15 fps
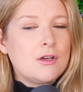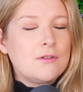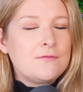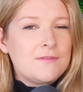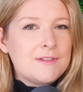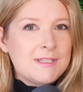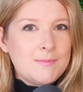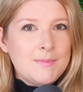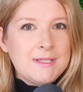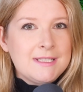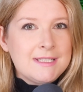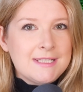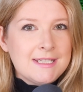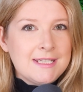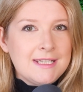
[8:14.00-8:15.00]

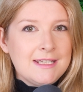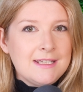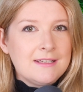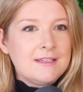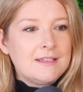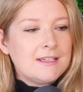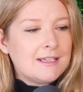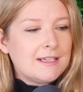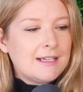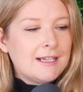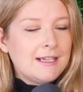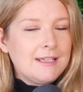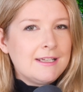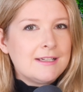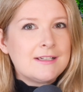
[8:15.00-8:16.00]
visibility,
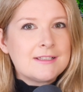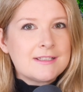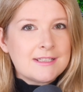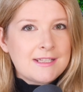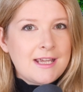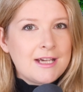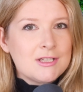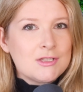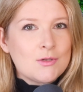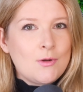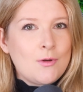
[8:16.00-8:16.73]
clear sight